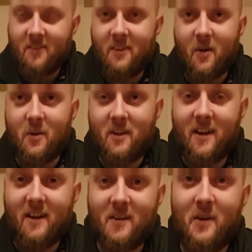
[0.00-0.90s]
The only
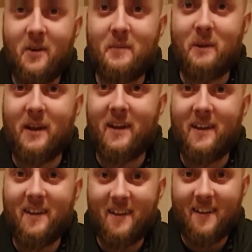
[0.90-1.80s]
deck I know to
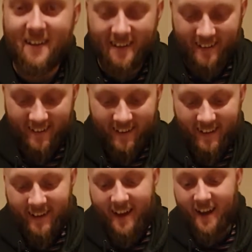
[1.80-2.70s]

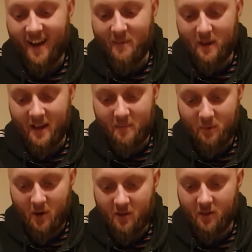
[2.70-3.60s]
play. Played
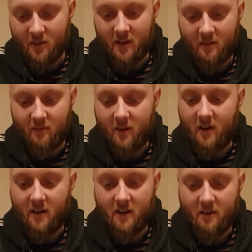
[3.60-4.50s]
Pure Thunder
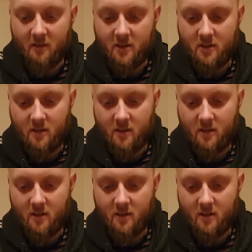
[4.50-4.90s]
for the regional.